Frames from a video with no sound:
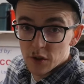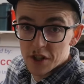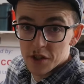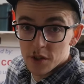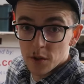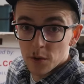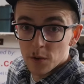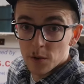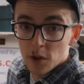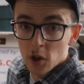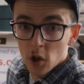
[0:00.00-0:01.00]

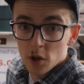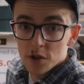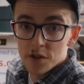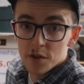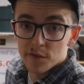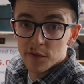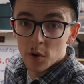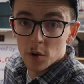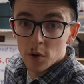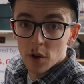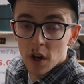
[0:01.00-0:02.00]
original clocks for